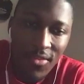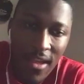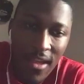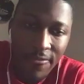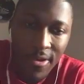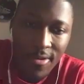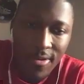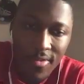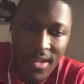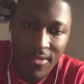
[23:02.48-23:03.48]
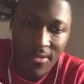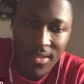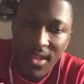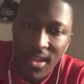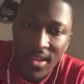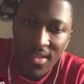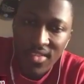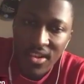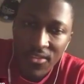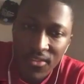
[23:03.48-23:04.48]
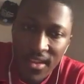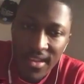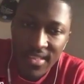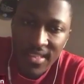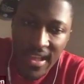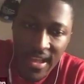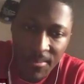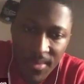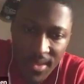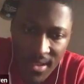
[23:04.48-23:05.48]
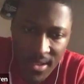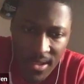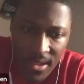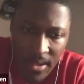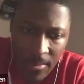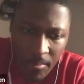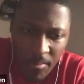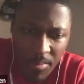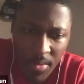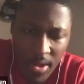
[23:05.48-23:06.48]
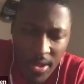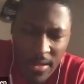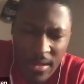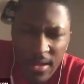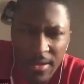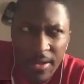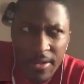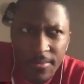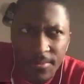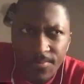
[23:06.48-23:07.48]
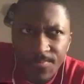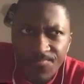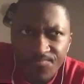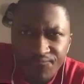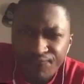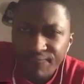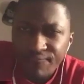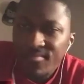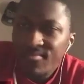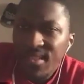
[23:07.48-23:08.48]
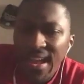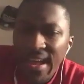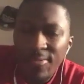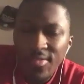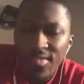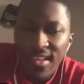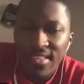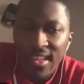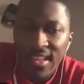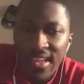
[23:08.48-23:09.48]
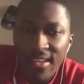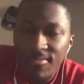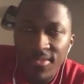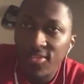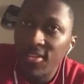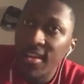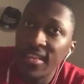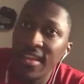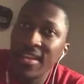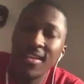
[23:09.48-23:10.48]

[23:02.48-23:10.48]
like photos and everything and stuff like that. But I would say like just trying to like get